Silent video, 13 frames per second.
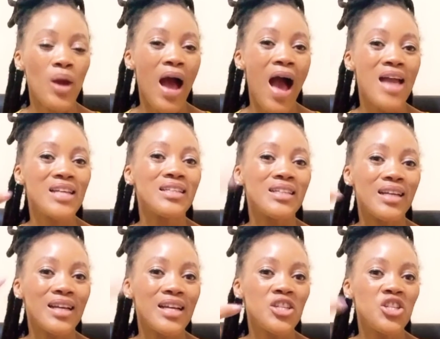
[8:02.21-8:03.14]
we are in a
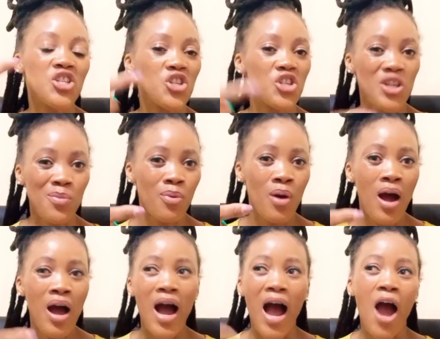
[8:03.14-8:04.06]
relationship,
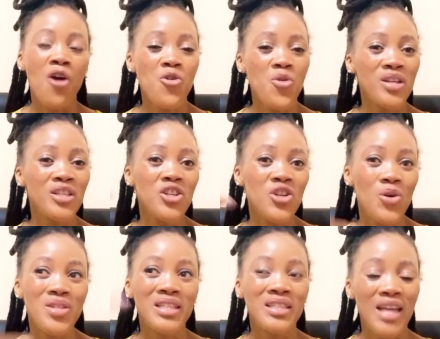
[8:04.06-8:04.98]
I already
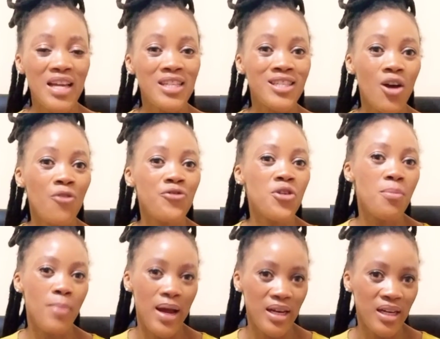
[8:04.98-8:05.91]
know the taste of your
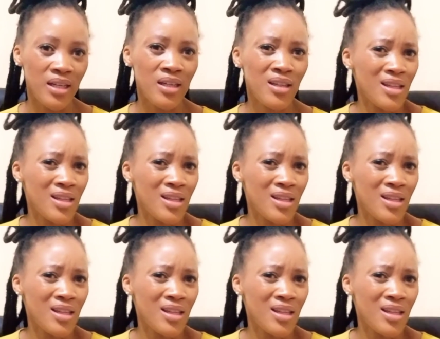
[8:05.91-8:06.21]
money,